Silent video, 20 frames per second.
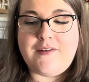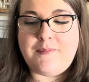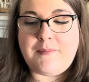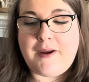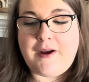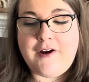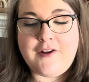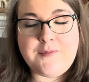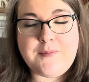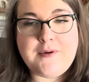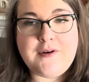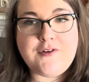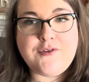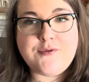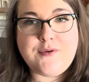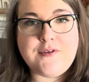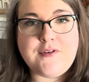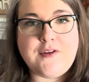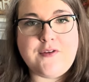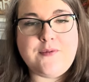My husband
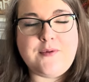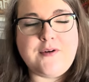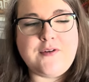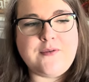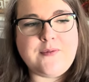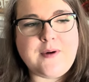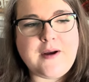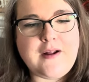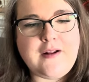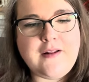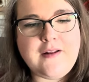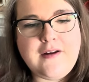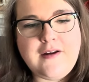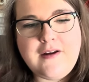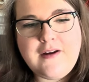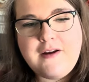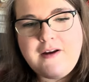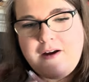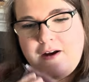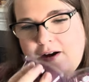enjoys this one as well.
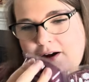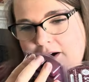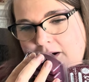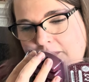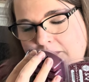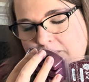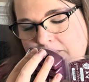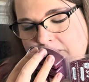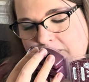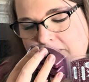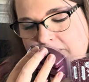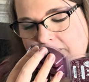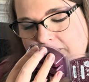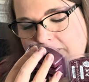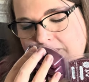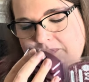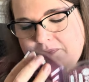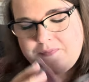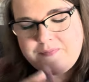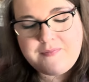Um,
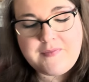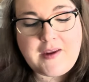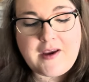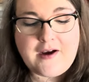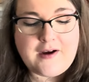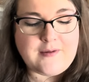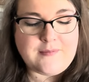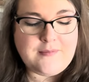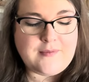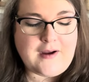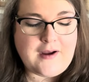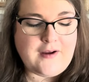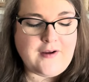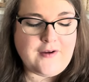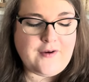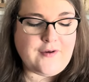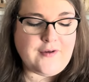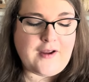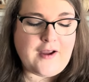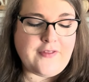yeah,
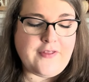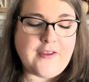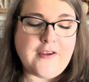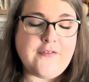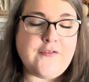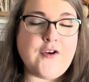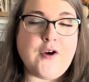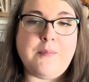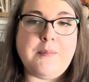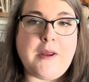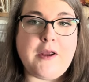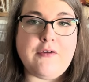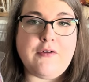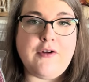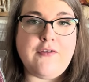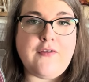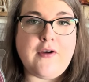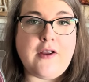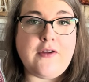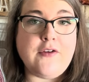I think if you're a bakery
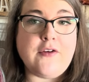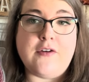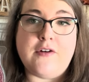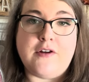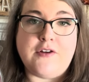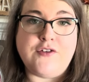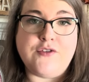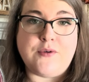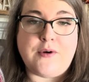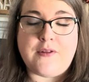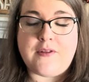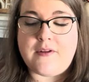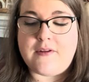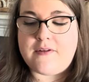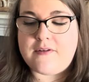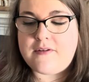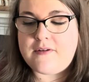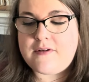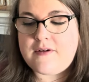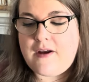fan, you're gonna enjoy
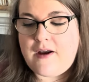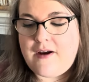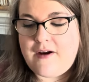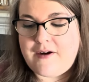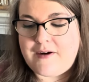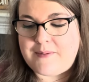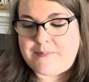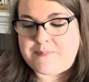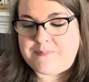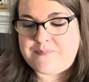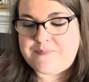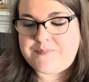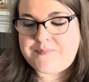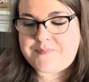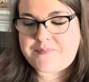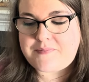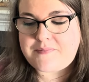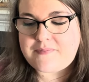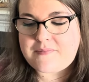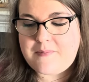this. Um,
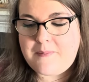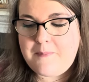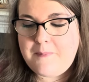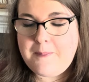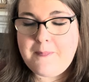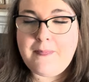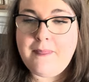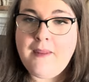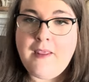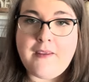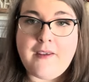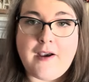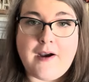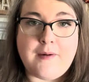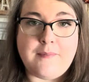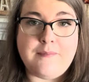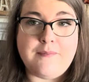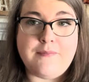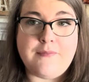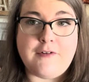yeah,
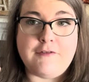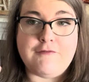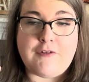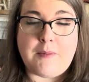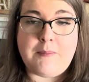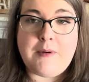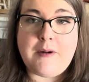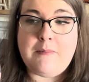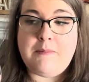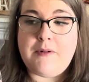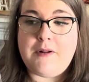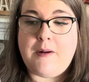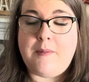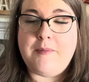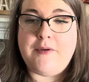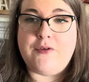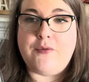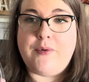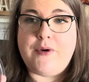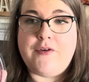rum pum plum
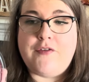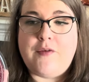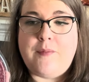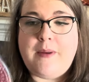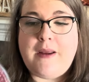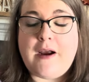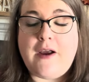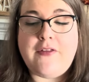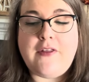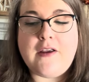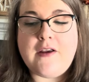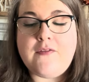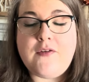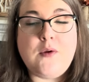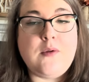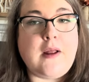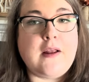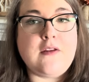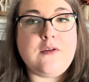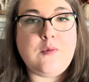is a winner for me. I think if
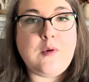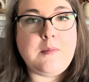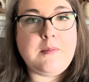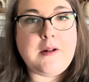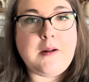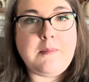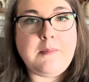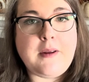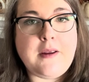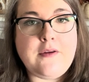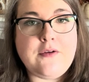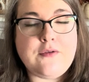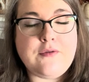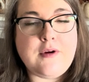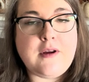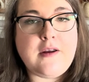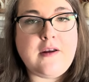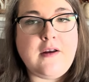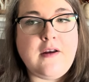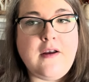you like sweet plum
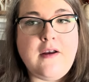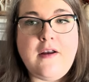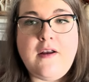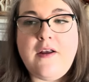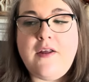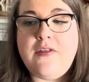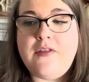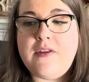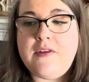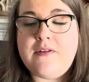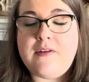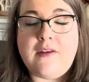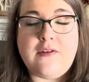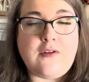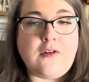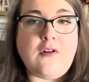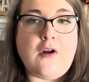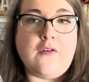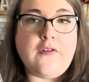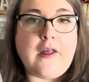pastry, this is
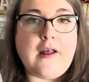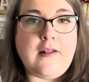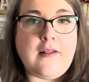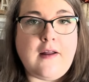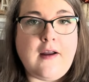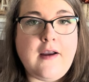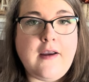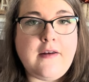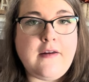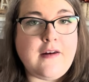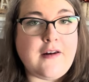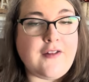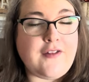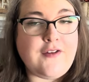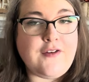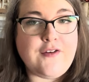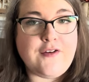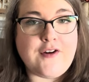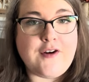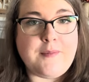along that line and I
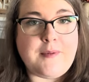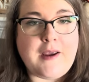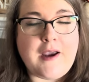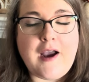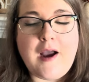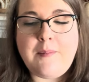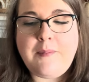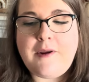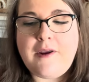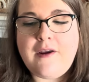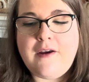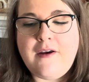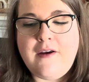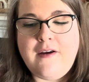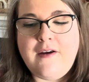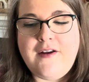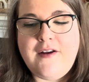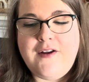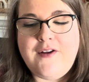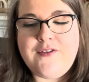think you're gonna be happy.
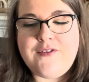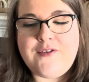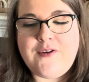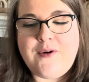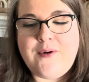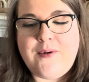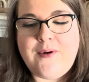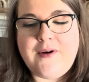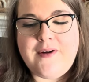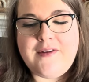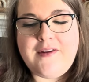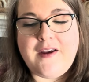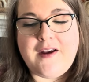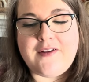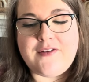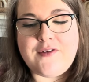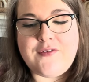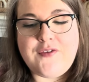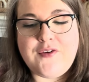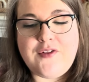So
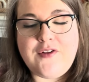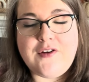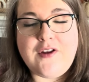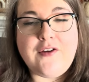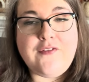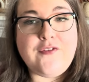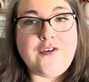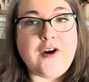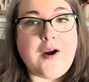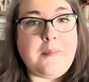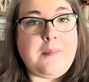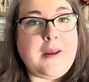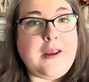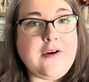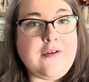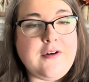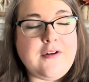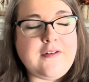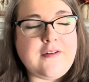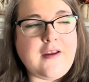yes, if you're looking for a
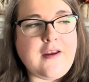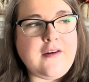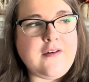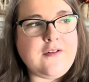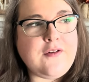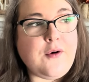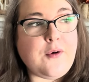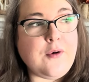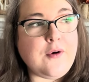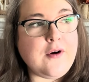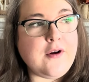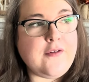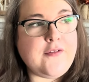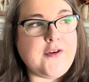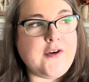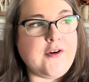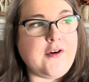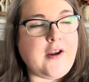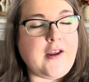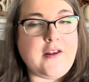bakery scent or if
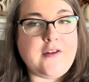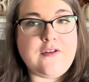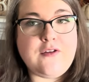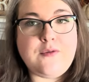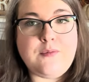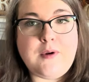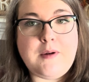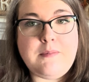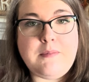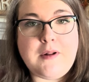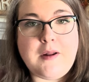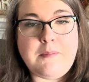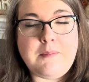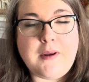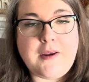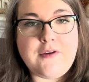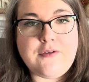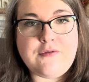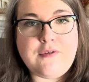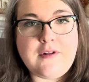you're a sweet plum
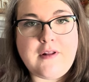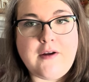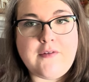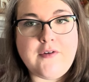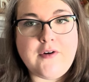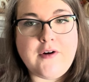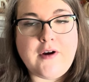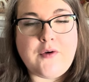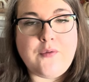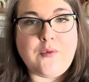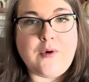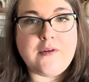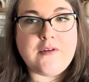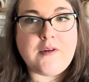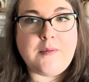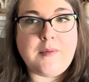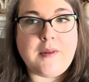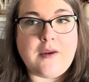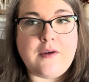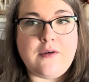pastry lover and want
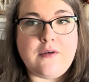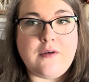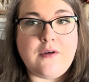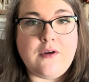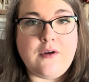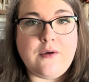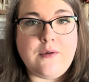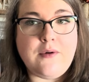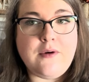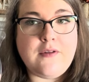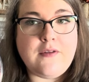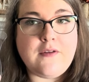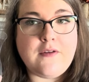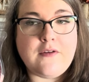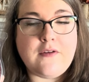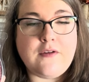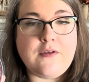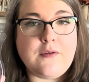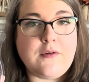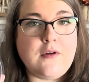something new,
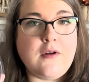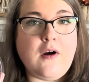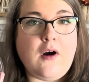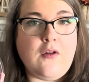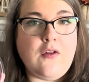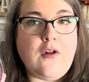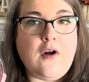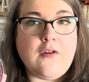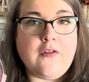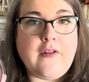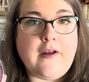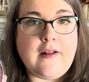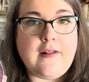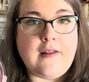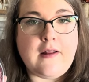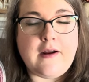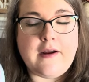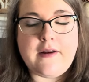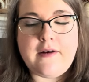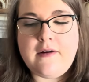this is along that
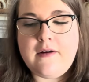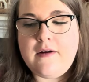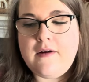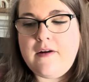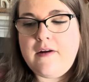line.